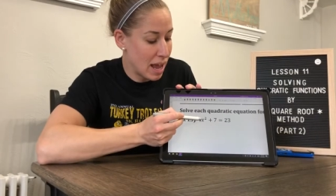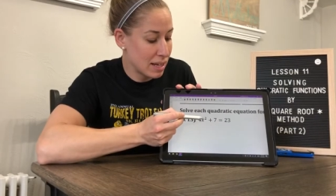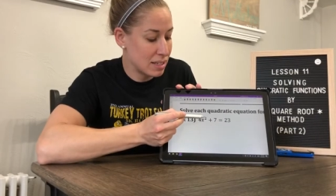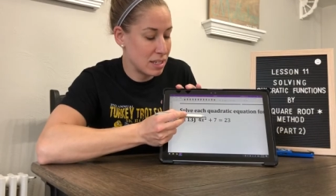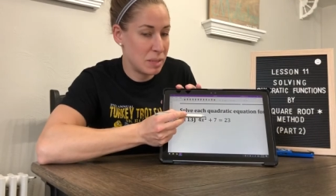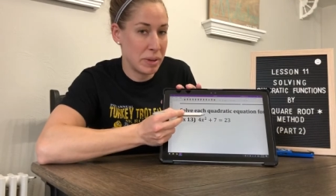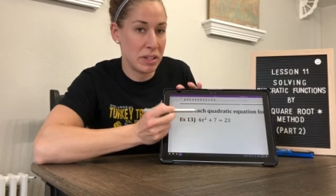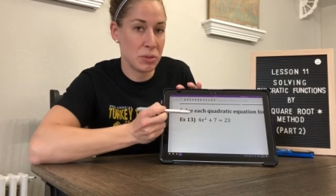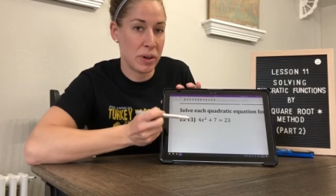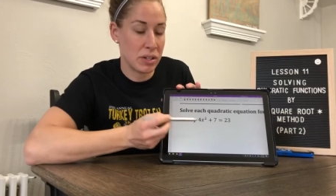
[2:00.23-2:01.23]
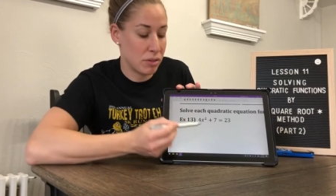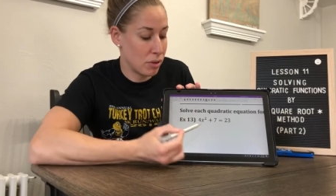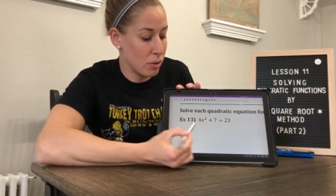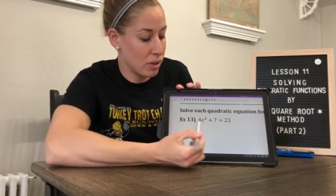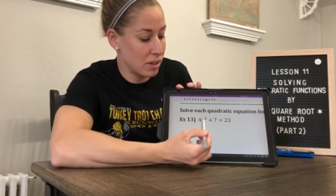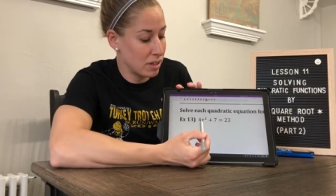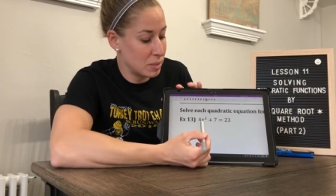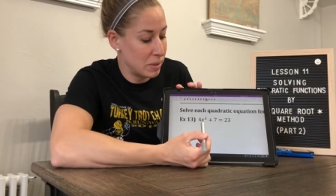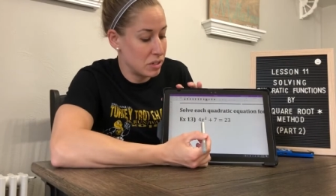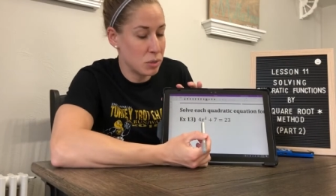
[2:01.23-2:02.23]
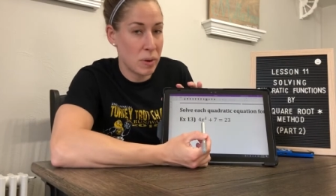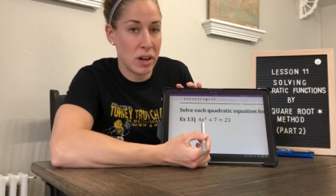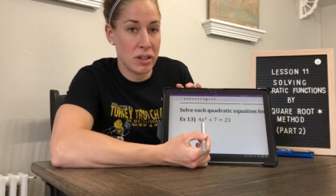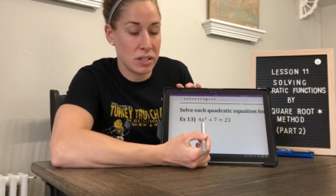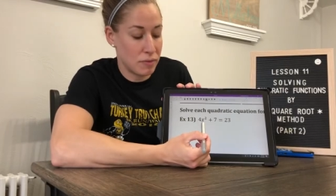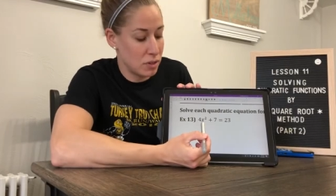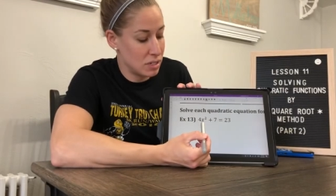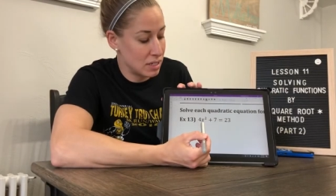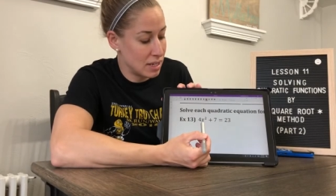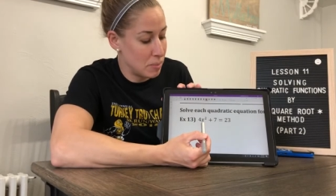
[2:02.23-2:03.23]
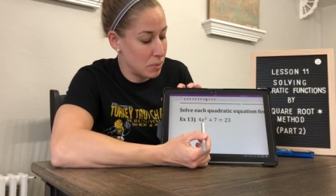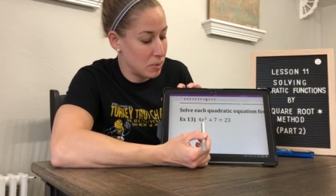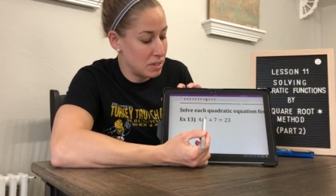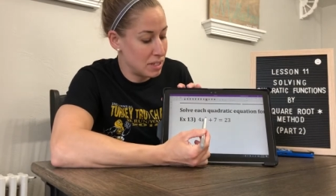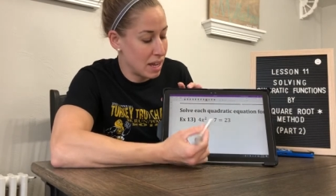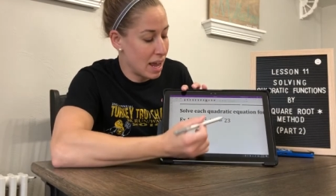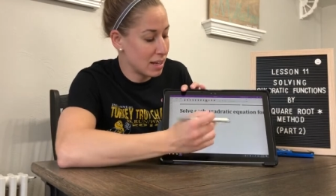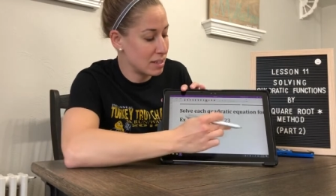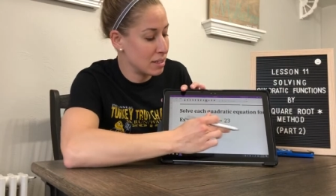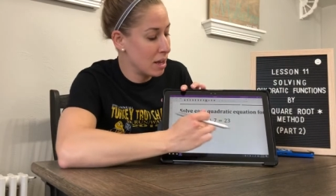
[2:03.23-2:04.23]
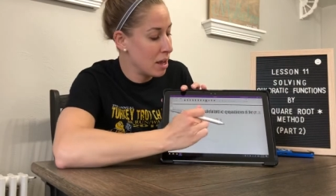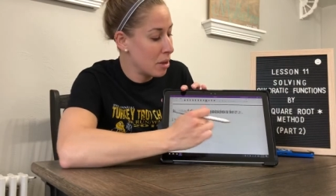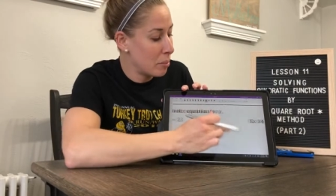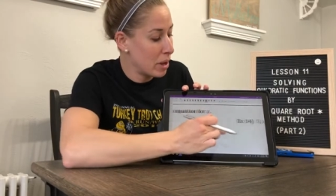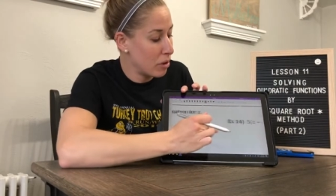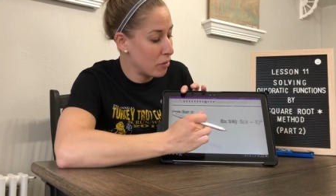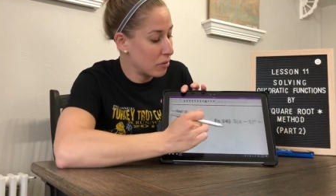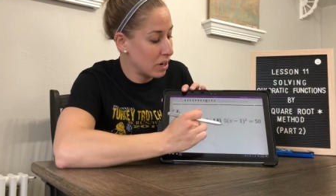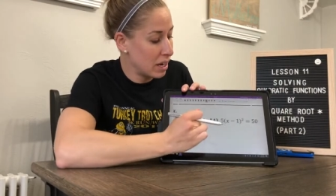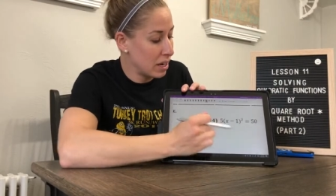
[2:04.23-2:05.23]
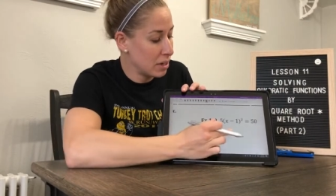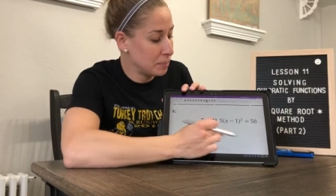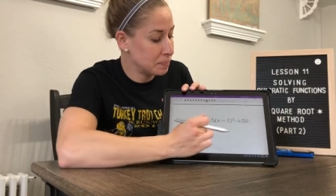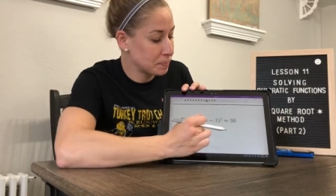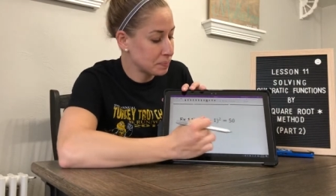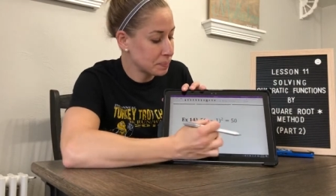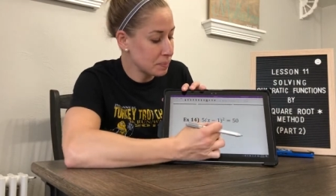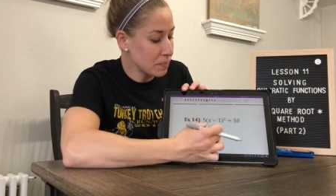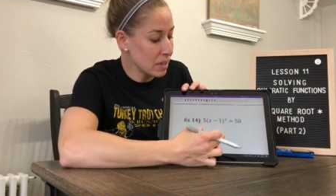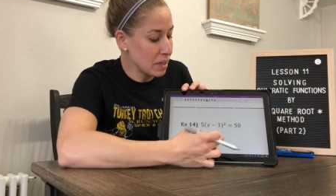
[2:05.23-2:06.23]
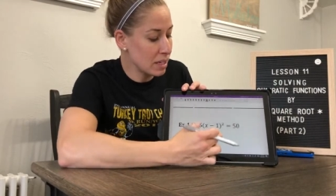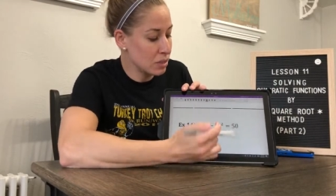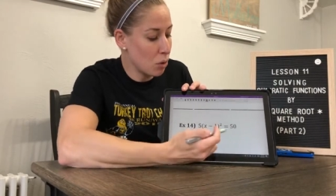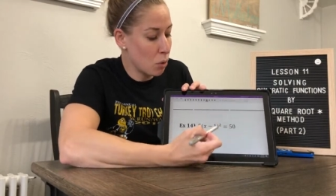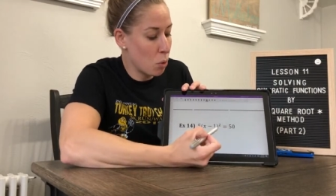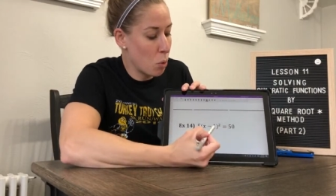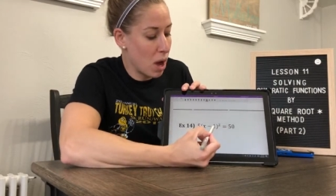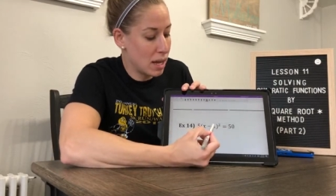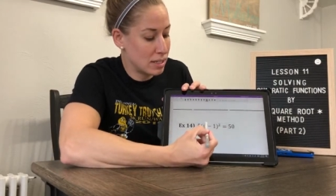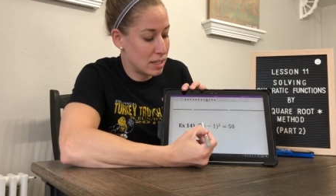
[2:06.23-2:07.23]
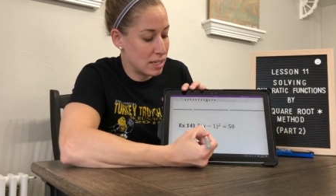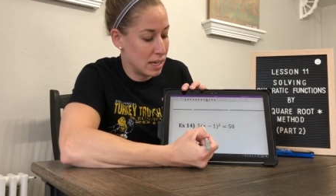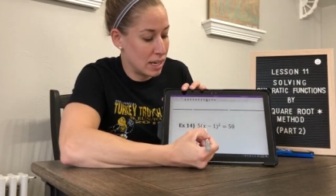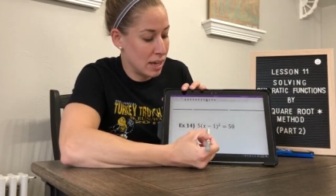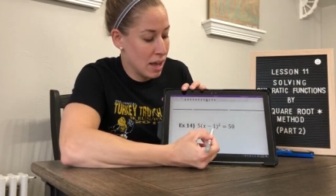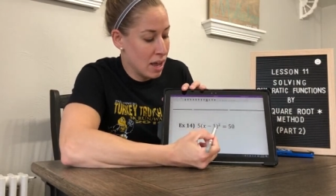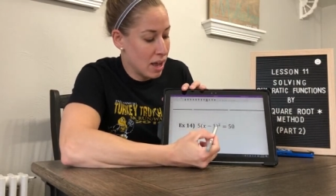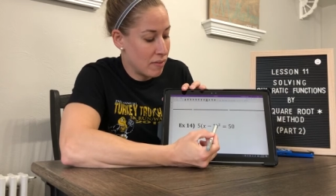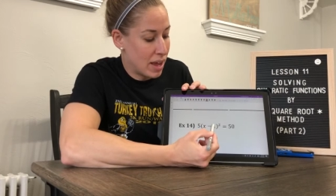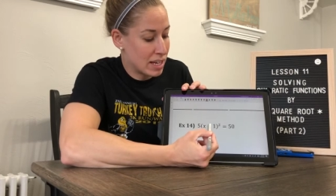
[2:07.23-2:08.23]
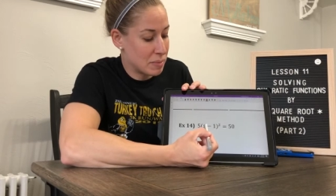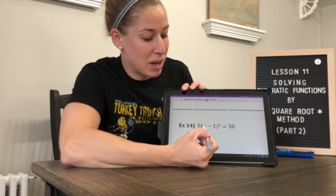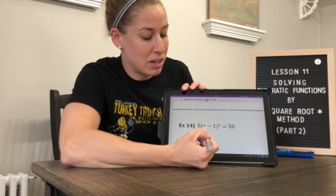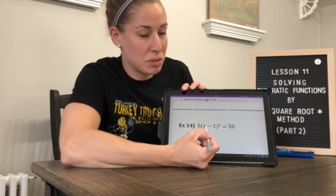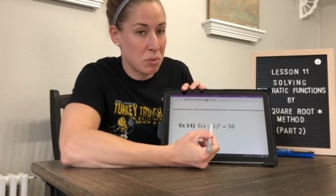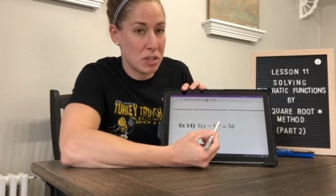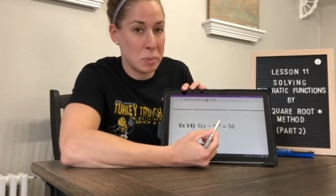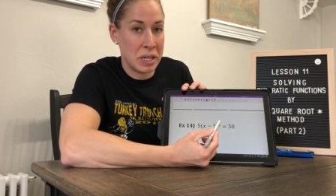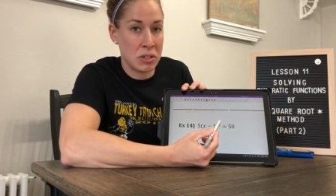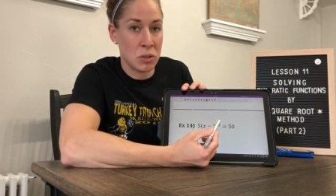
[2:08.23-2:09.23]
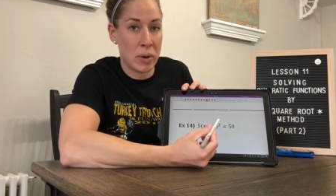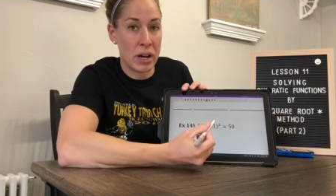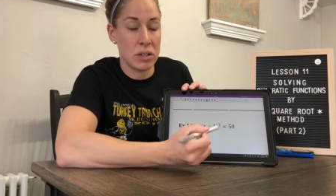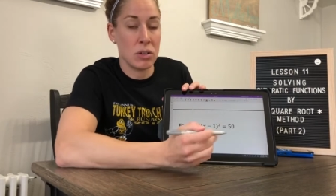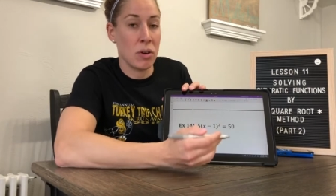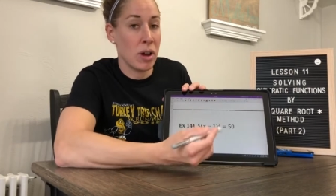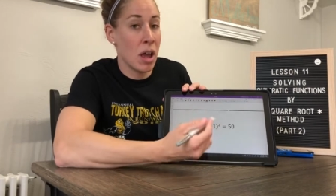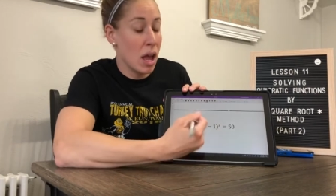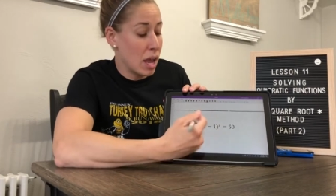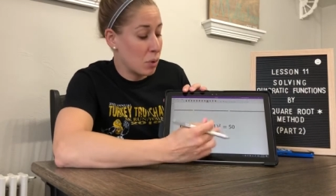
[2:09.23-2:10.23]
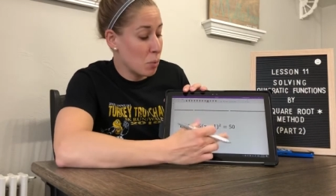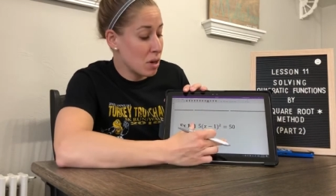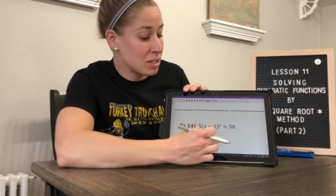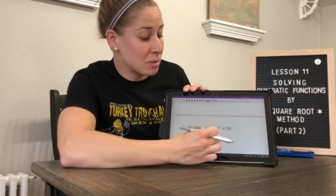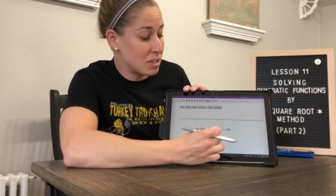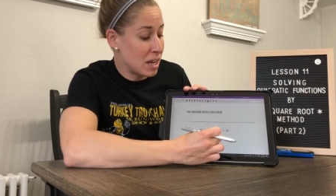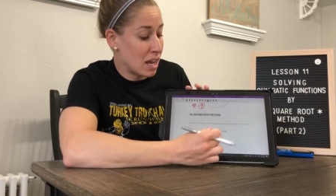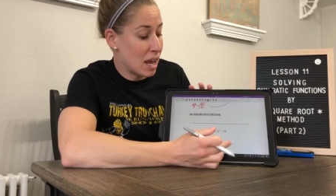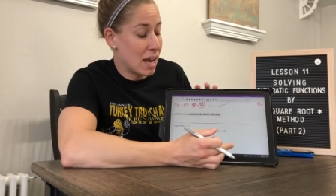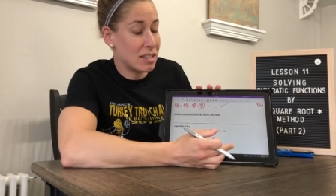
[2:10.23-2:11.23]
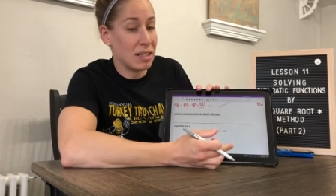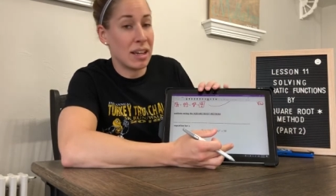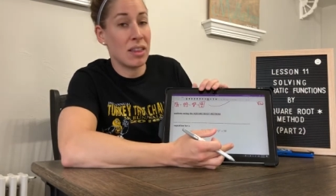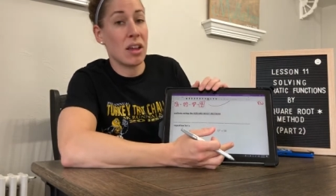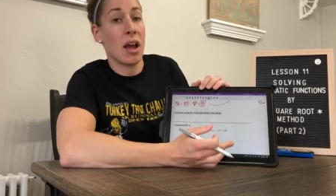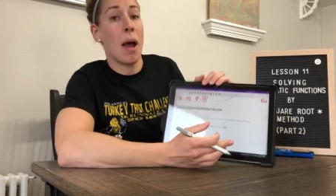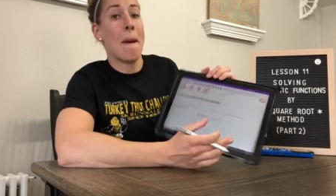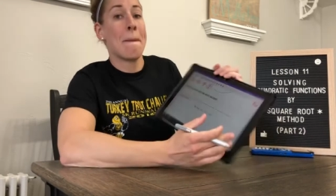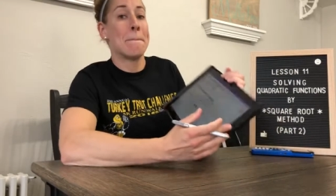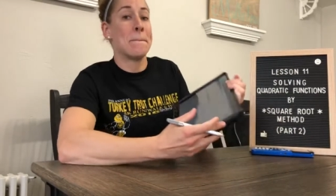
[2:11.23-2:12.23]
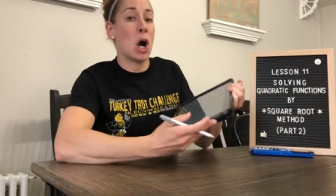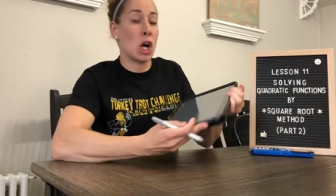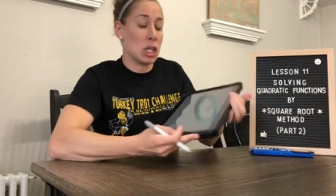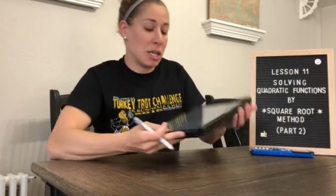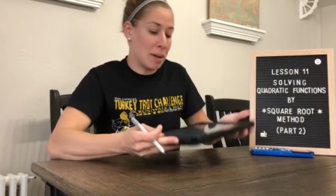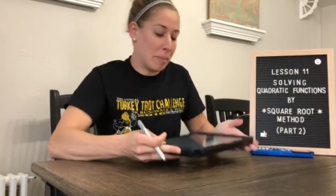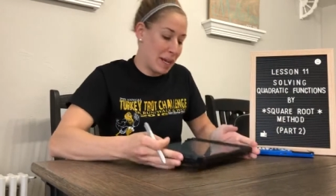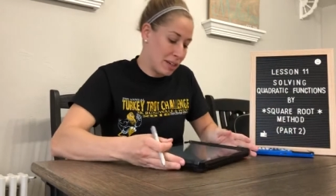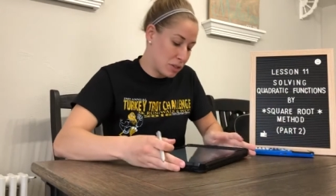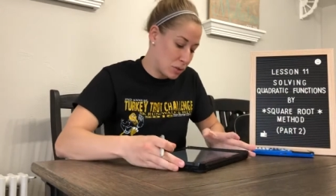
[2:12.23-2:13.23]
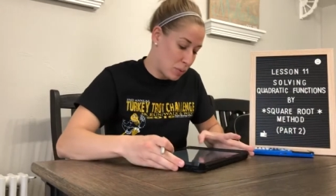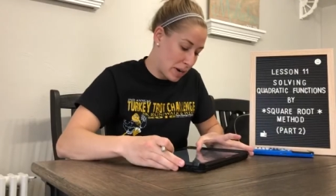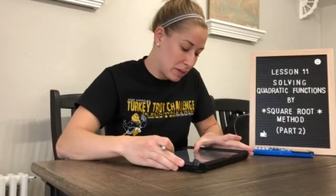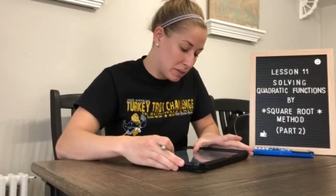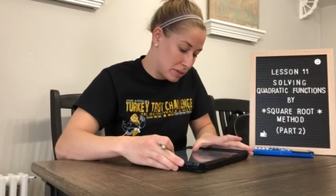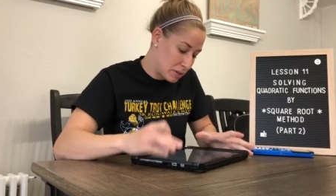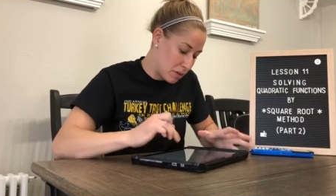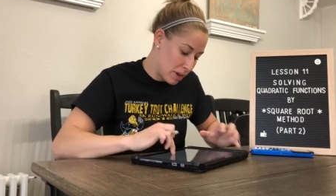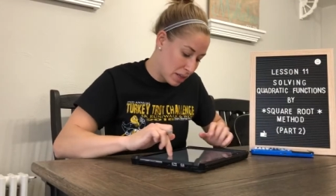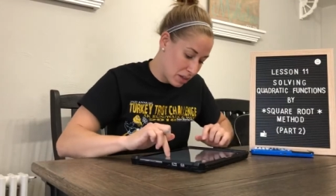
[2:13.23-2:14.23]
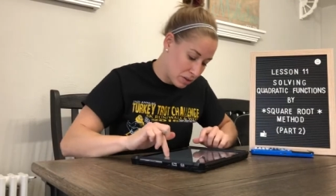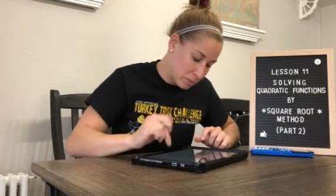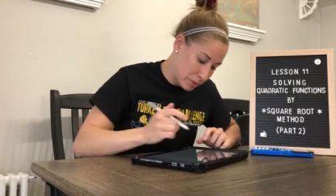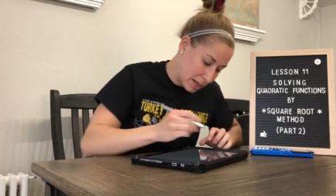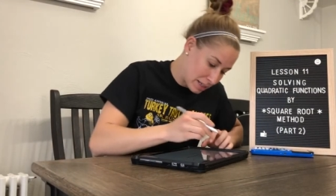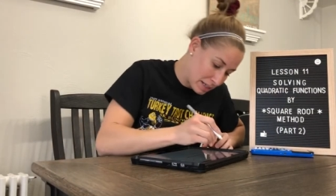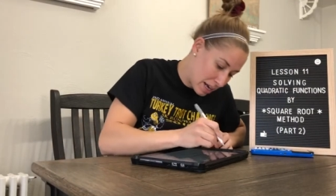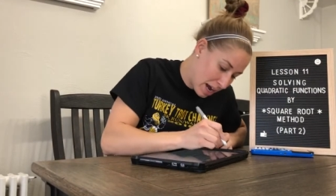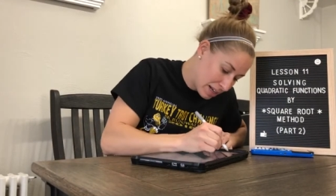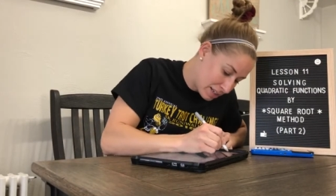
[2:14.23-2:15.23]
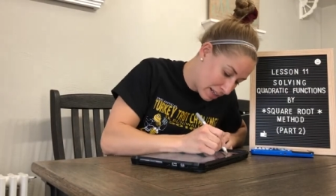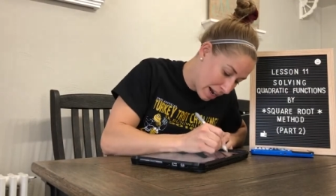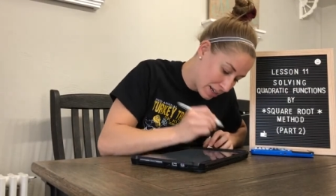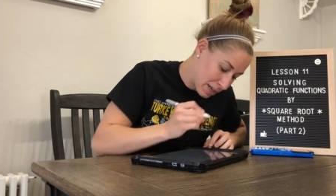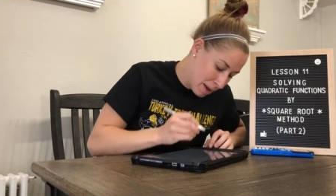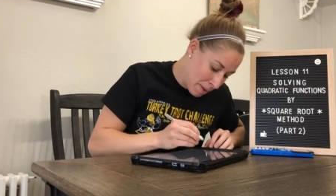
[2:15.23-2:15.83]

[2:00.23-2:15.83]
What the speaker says: x that's being squared. So the only thing that's being squared in this first example is the x, but over here, this whole quantity of x minus 1 is being squared. So in words, I'm going to say isolate the part being squared. So in those blanks, isolate,